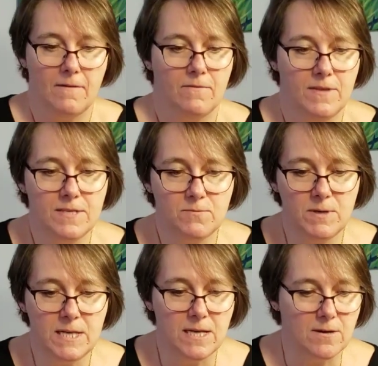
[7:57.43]
this
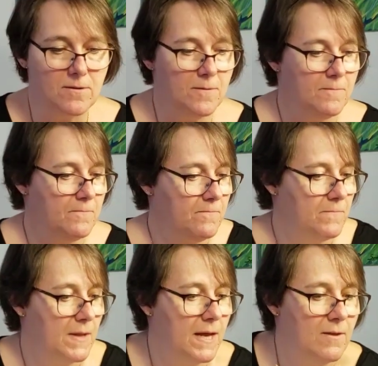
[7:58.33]
one here
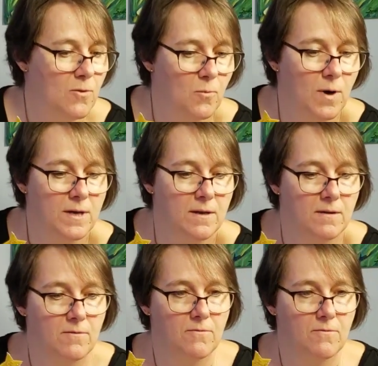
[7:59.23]
and the one